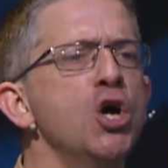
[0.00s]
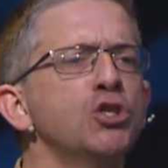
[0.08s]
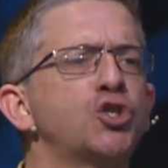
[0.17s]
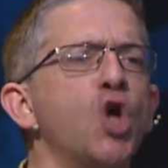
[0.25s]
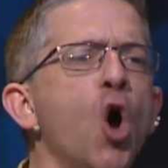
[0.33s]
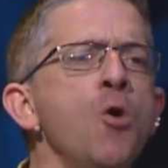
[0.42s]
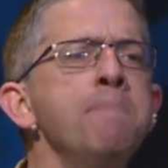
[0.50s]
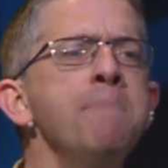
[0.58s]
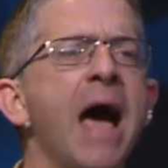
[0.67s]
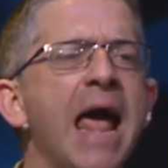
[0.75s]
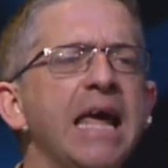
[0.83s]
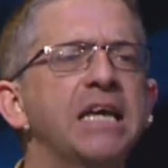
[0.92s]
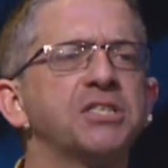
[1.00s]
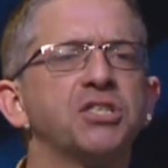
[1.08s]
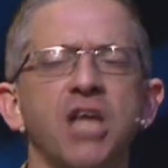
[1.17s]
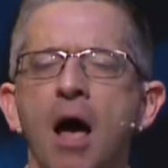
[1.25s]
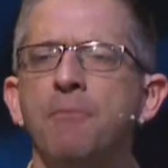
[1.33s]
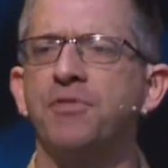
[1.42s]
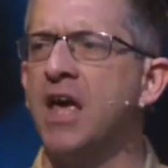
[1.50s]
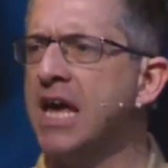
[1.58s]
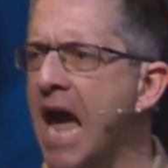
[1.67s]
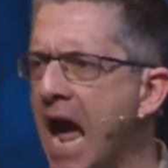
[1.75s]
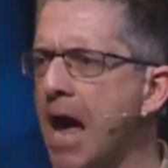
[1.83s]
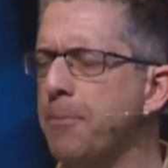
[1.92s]
So make something
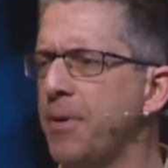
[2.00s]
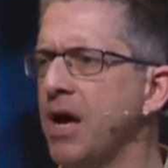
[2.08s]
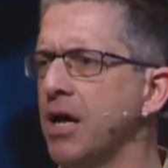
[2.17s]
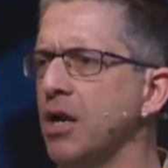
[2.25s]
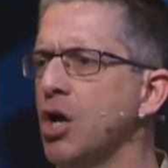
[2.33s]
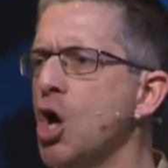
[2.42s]
happen.